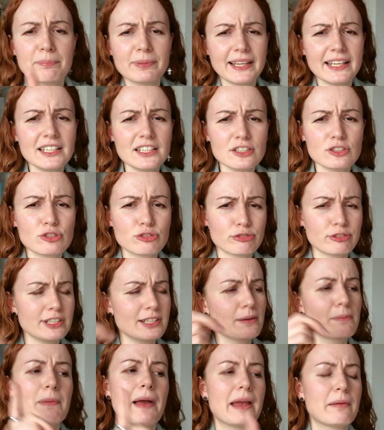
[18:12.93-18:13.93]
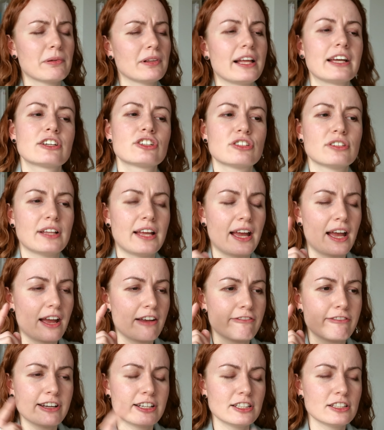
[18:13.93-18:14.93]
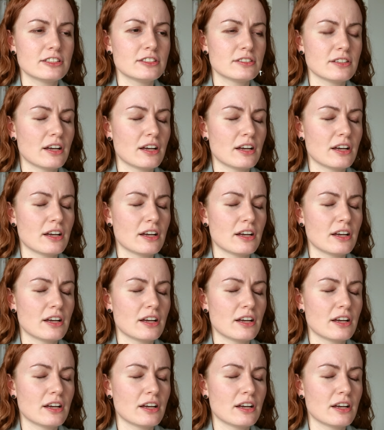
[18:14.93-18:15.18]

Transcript: planning to read a Babel, actually. I've read it,